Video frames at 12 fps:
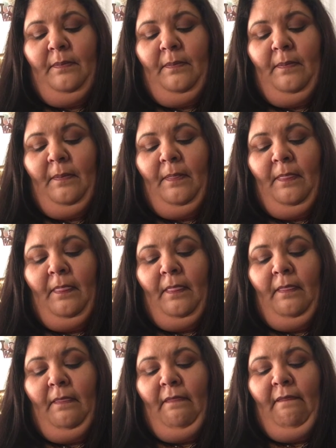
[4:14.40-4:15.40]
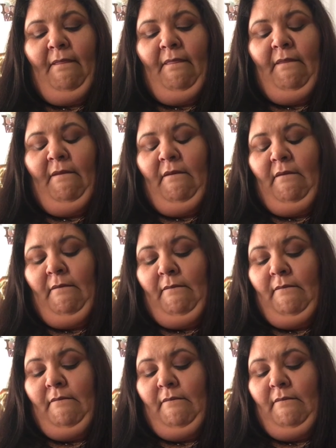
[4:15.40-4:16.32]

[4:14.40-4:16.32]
No one is speaking in this clip.